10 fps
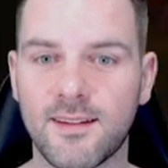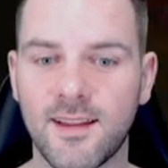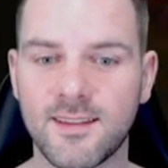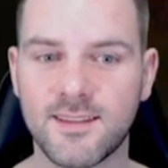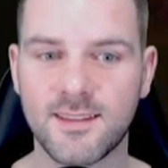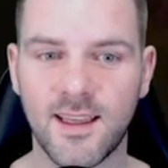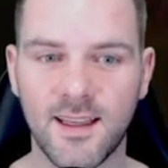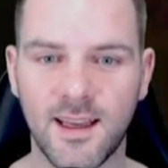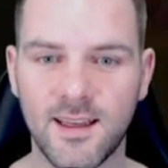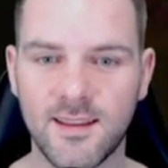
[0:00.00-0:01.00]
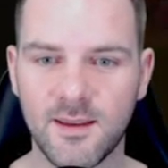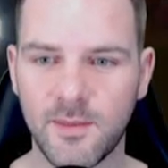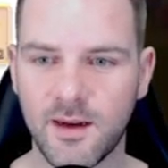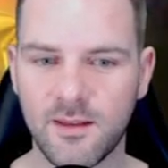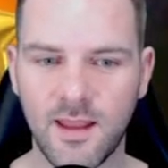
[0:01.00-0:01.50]
Let's get anything
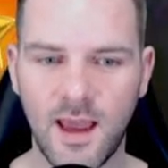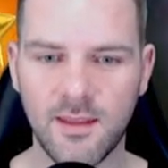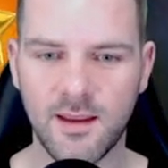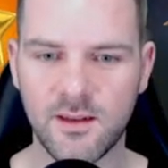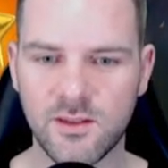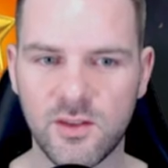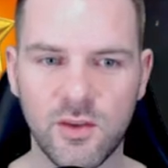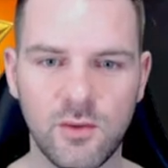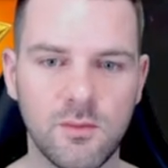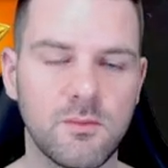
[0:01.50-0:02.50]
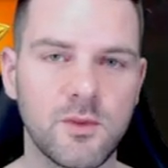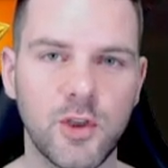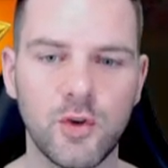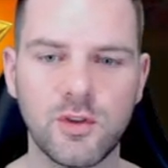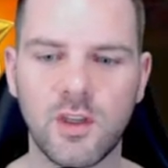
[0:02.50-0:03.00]
better than that. And there's two.
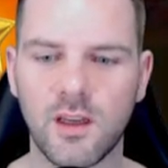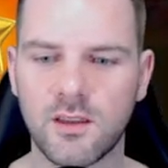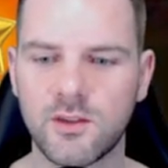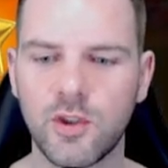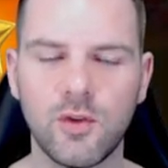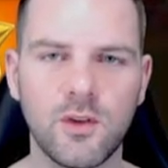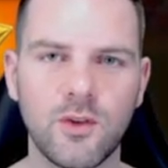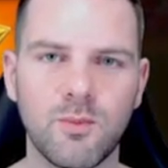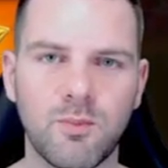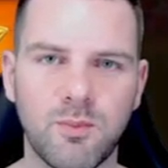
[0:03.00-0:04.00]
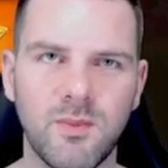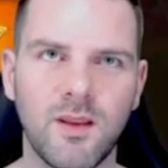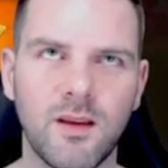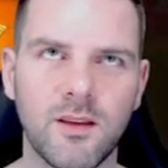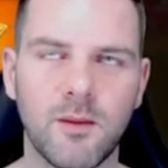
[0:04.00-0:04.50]
Two is good. Two, you
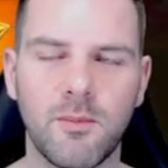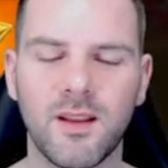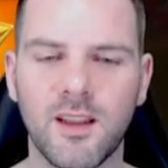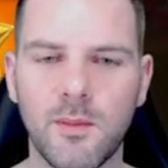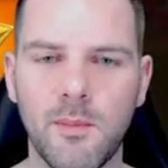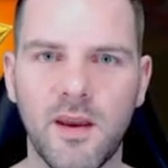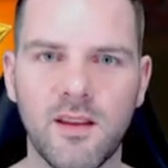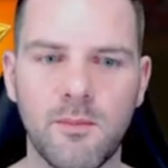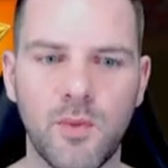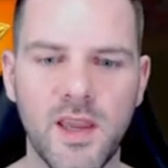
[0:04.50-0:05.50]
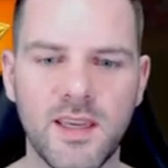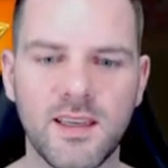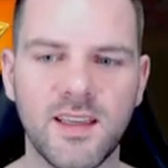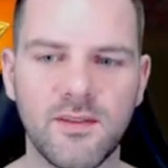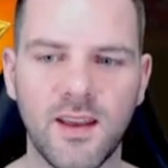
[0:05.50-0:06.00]
you're a little bit better than
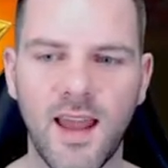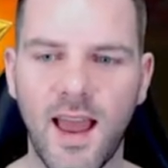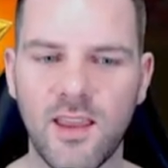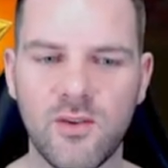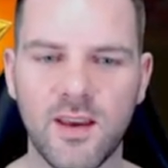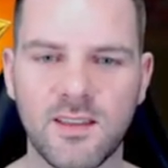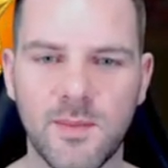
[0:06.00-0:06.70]
breaking even, and you get some